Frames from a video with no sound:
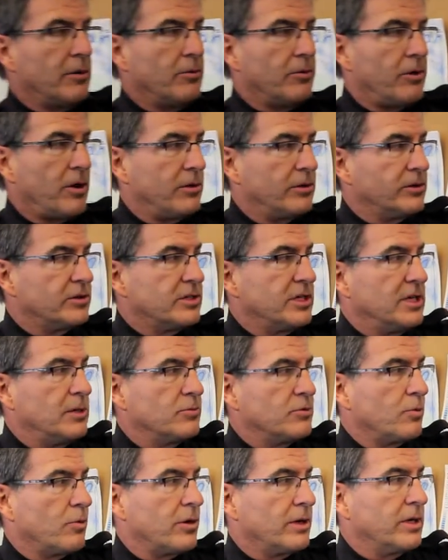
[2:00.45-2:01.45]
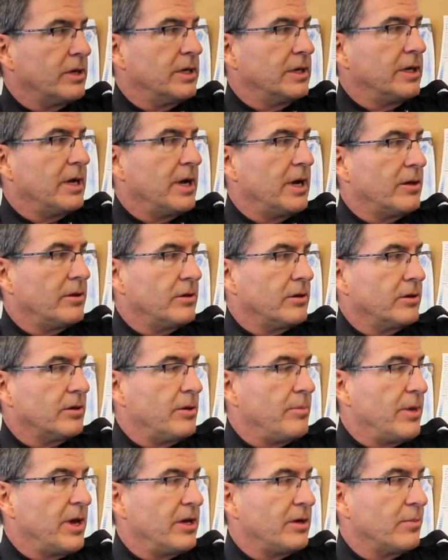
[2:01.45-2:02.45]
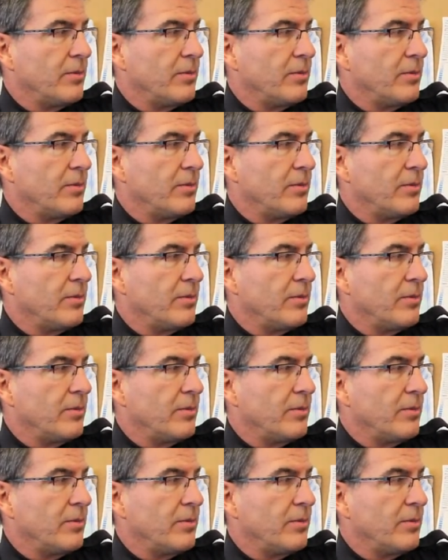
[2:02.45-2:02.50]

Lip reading: with all the teams working together, Commander